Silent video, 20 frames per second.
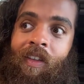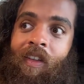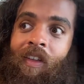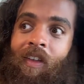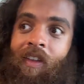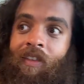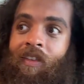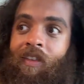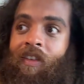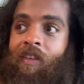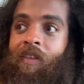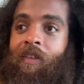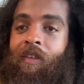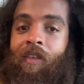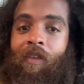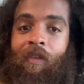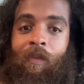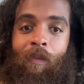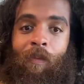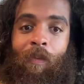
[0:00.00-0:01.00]
Yeah, just
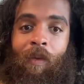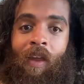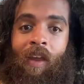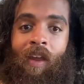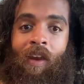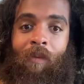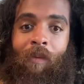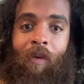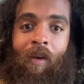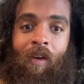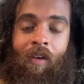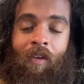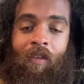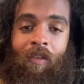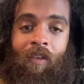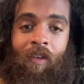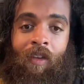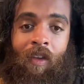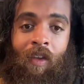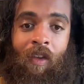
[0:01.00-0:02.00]
playing
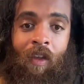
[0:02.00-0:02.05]
around.